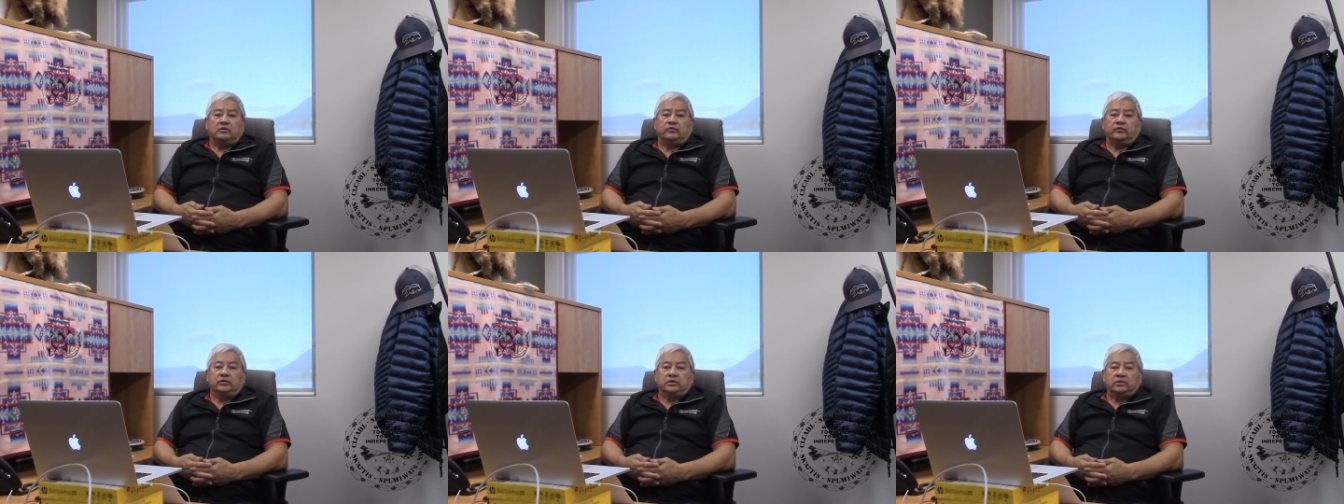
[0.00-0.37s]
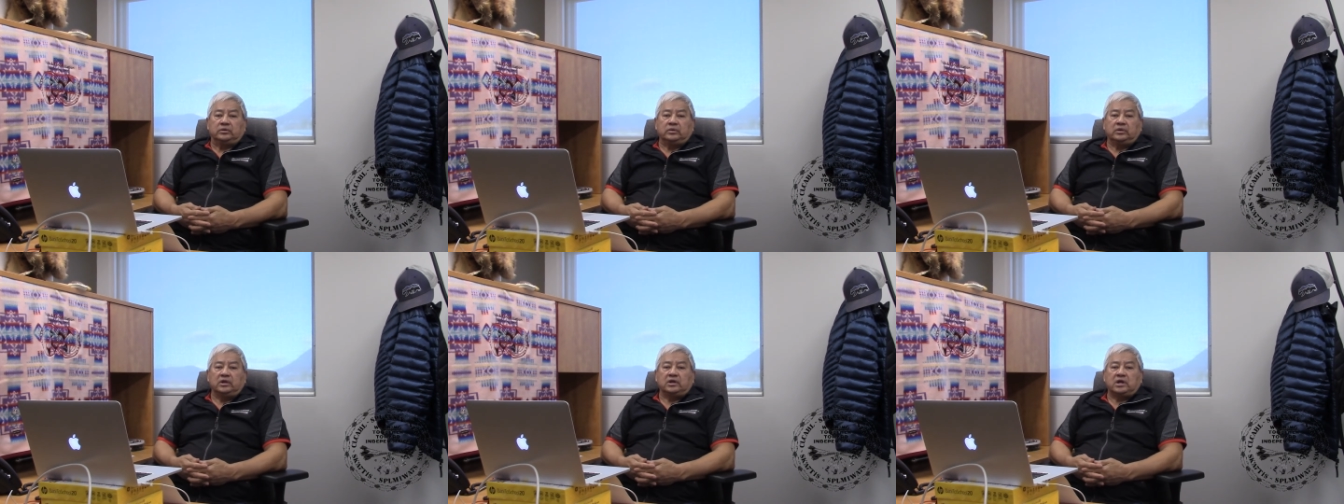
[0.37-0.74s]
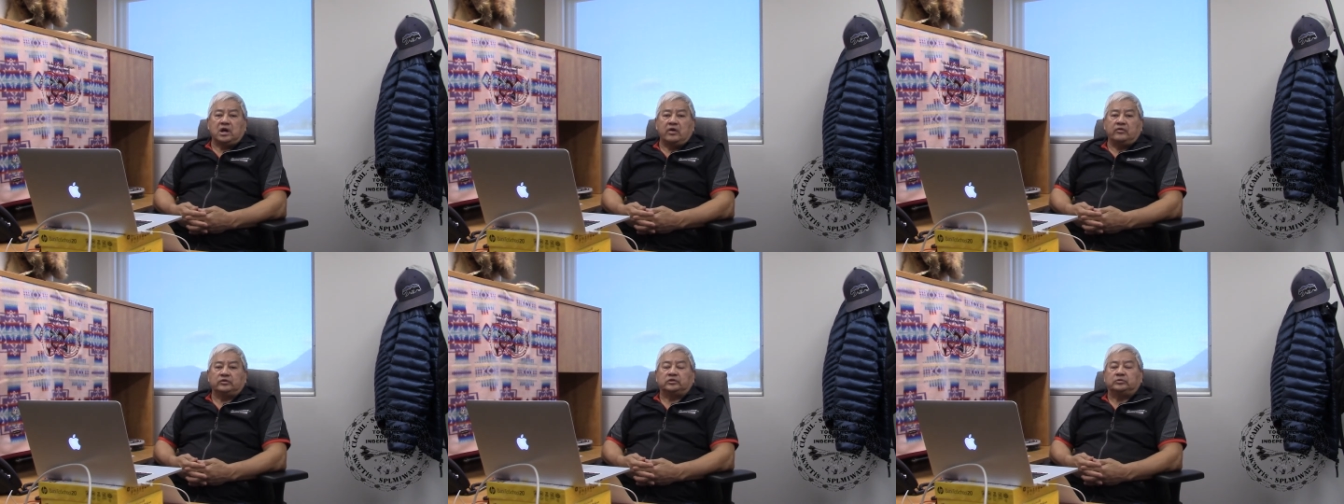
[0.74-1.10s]
feel really
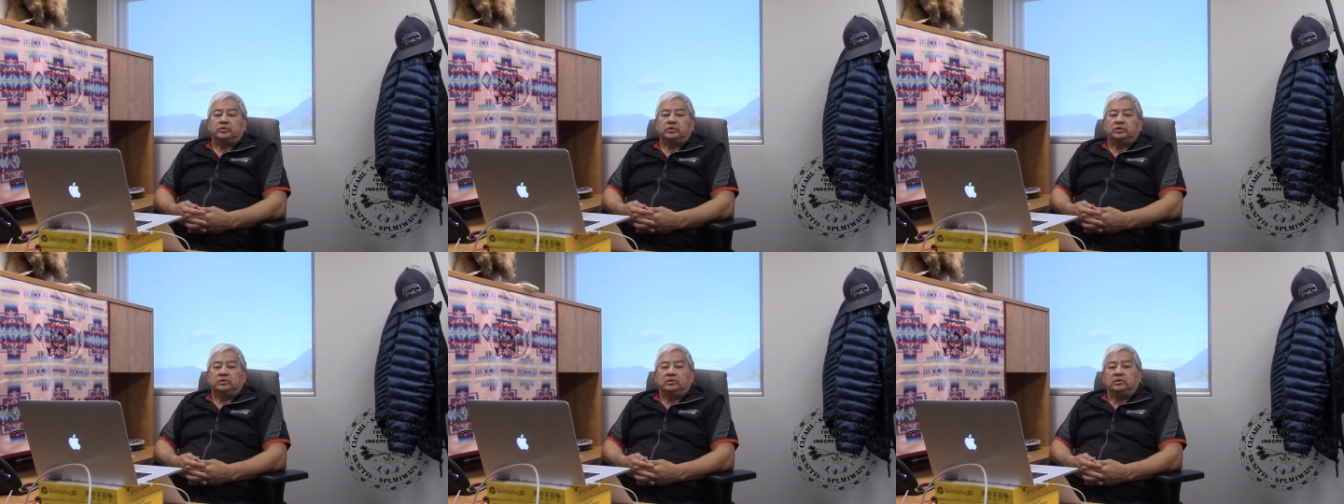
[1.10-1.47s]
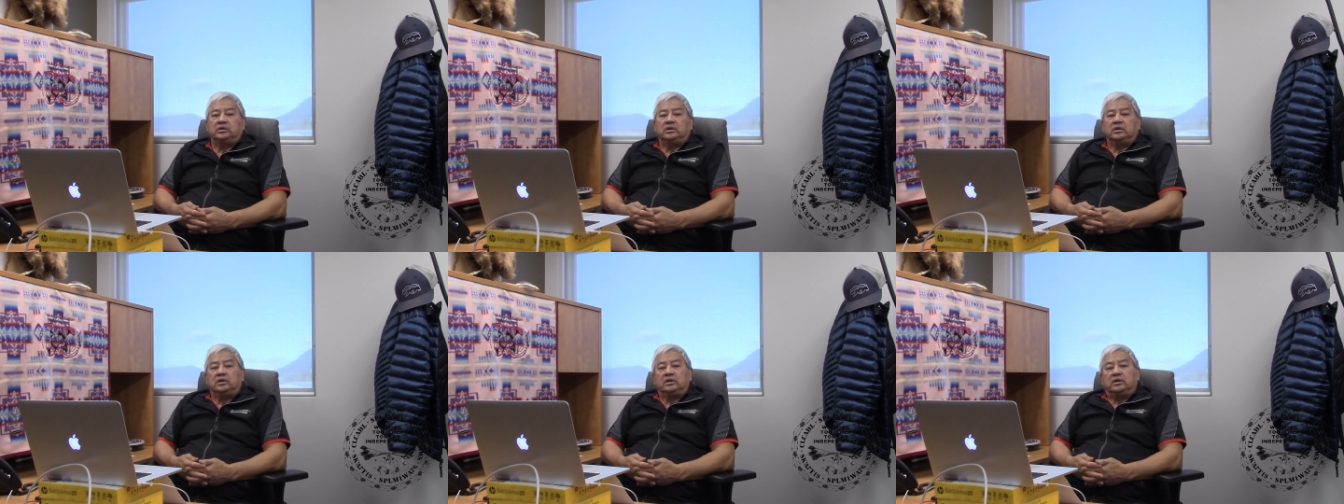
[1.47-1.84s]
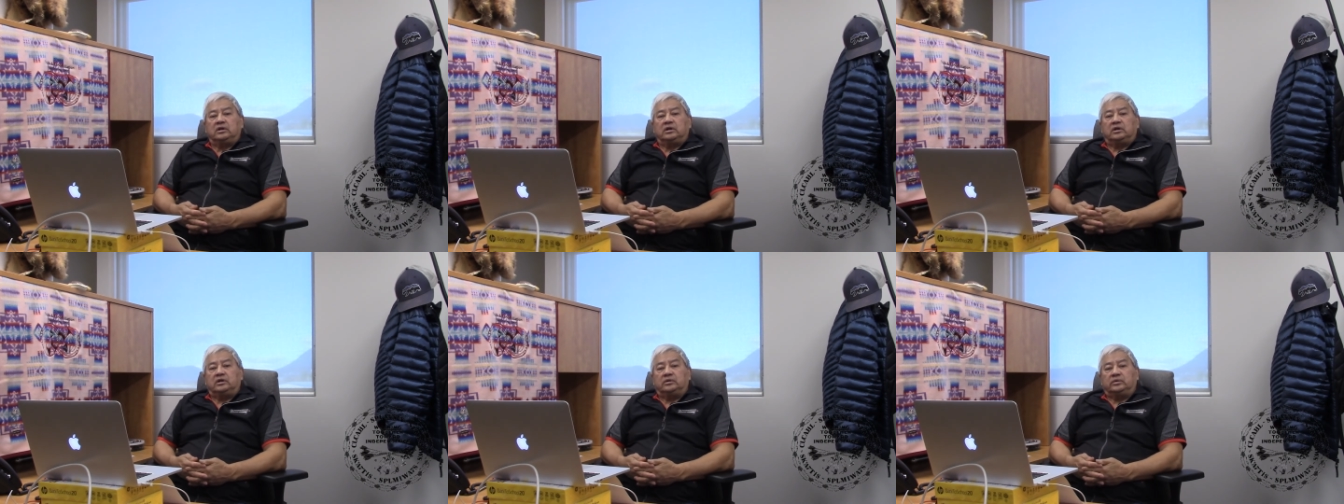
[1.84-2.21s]
comfortable
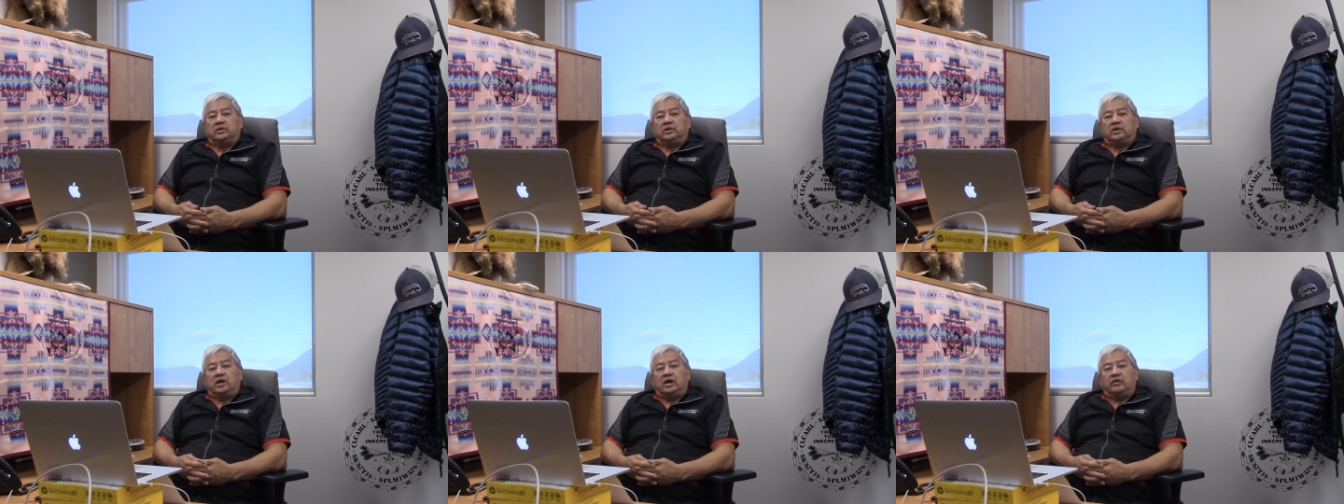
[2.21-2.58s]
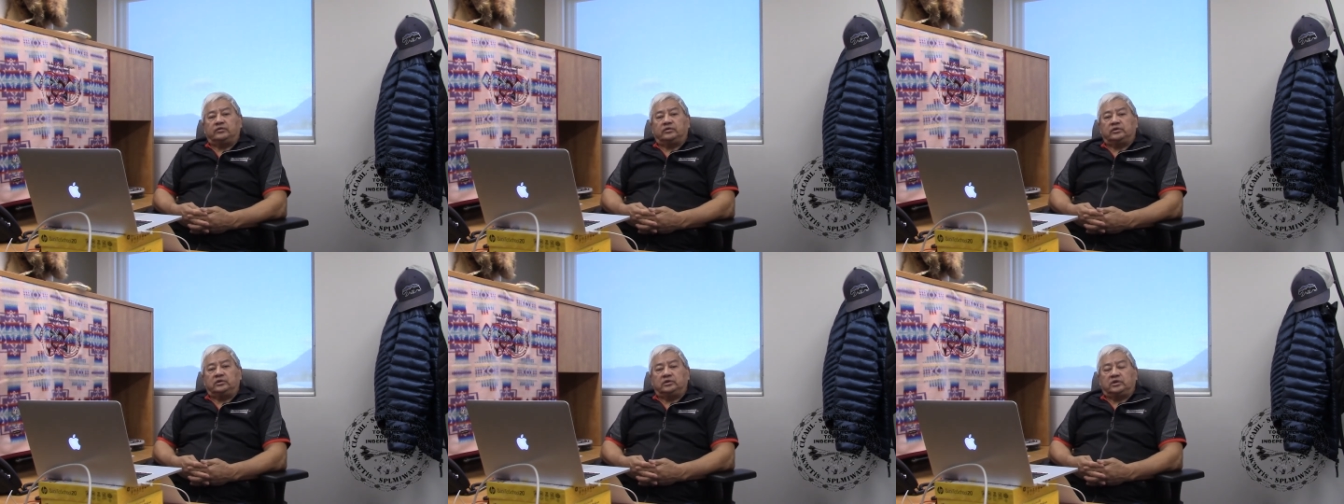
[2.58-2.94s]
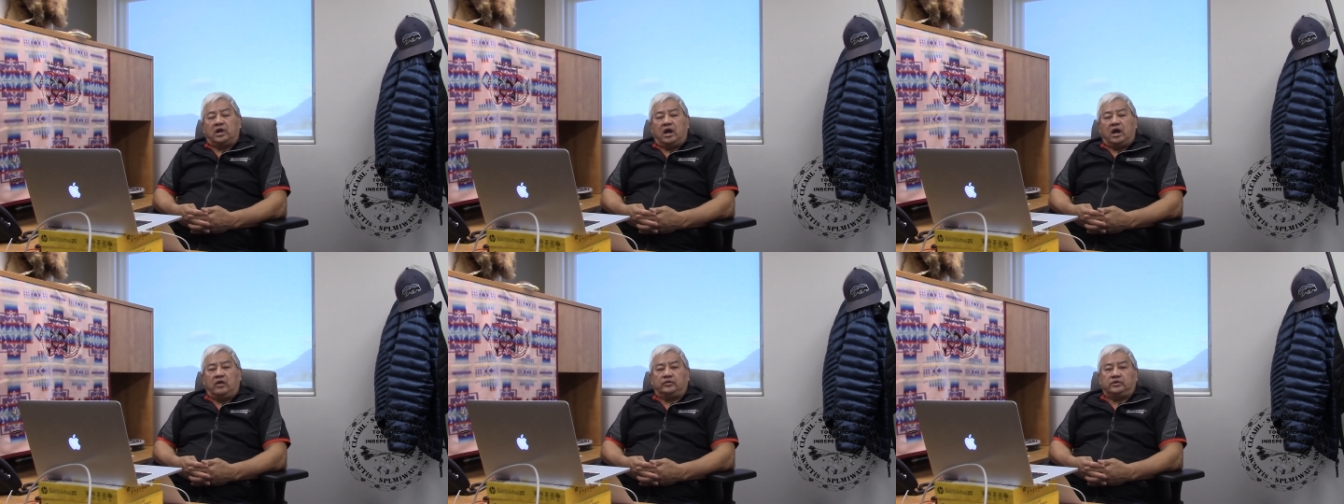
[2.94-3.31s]
and you really have to look
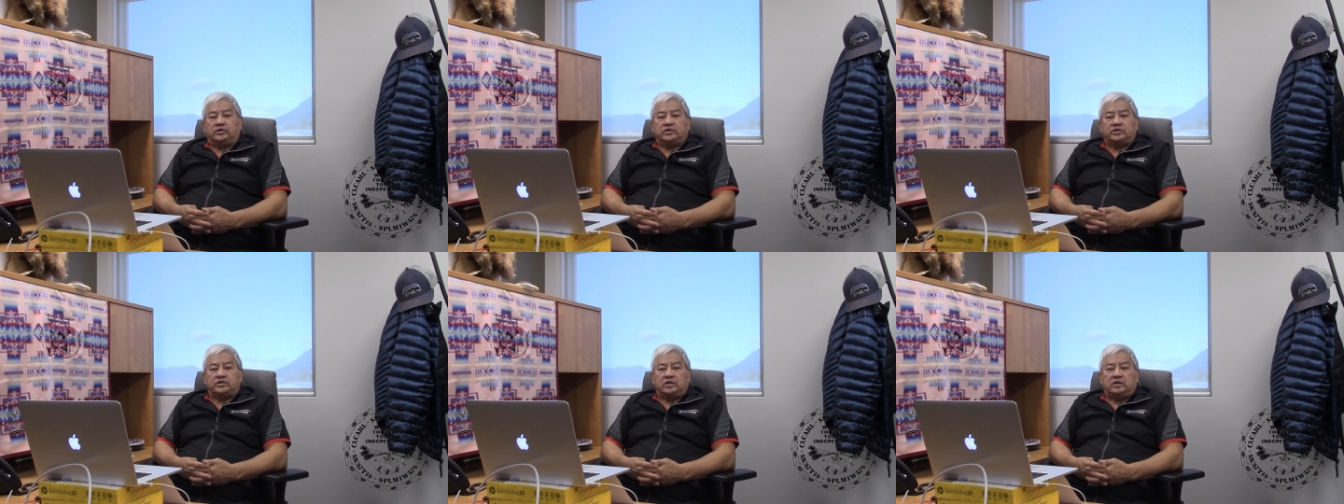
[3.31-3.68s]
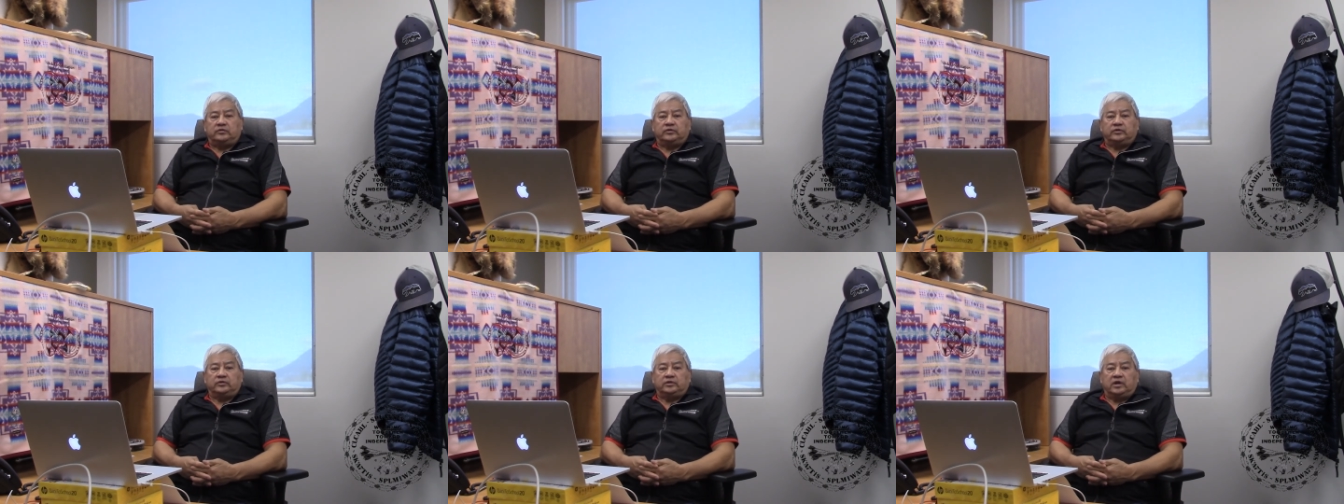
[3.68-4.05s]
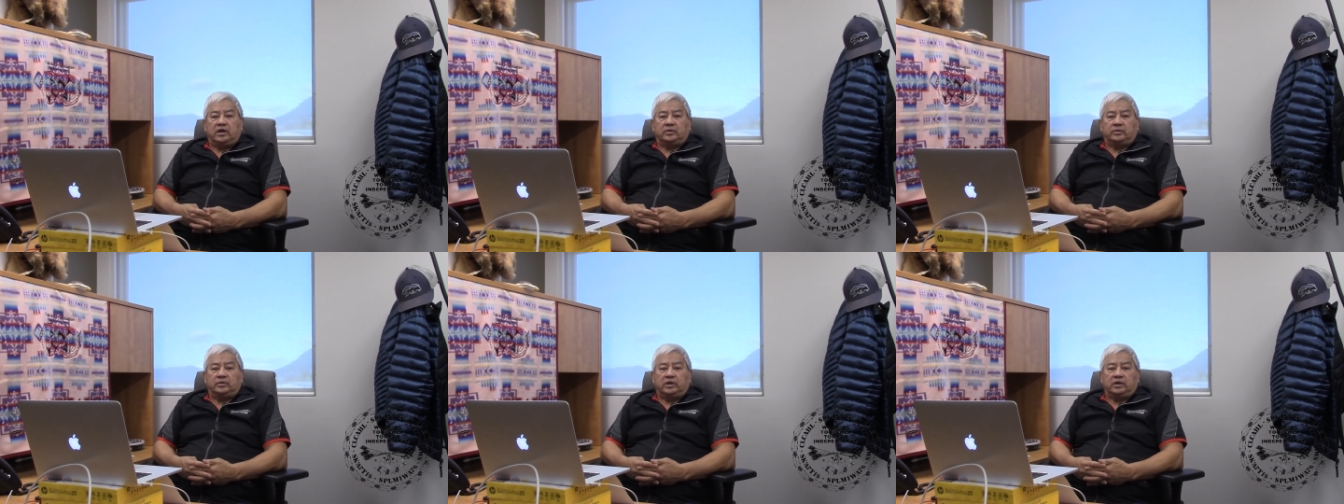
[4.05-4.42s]
after yourself in
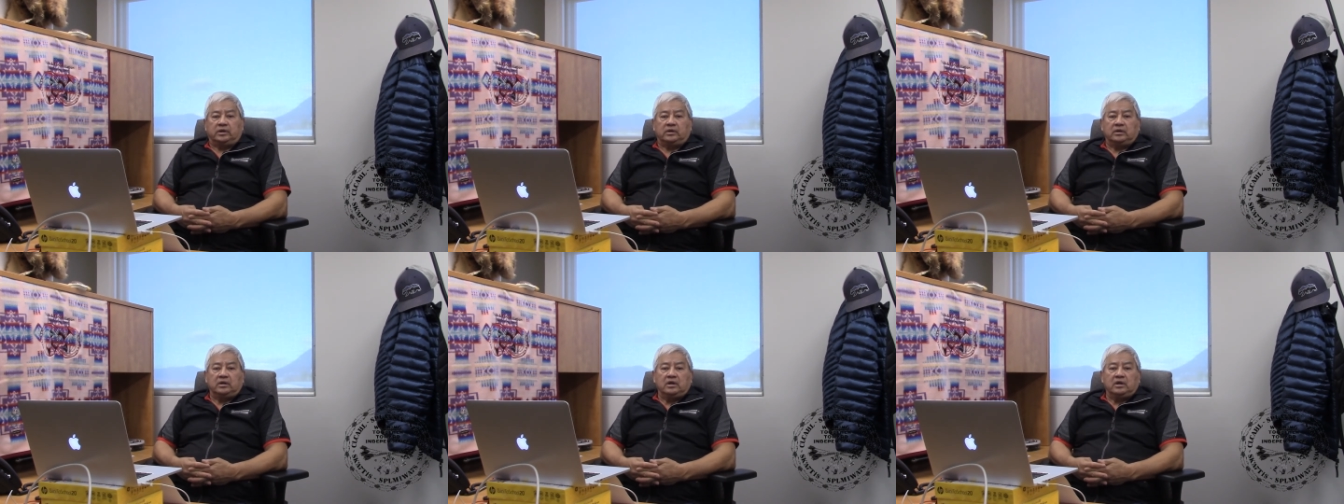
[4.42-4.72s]
that way.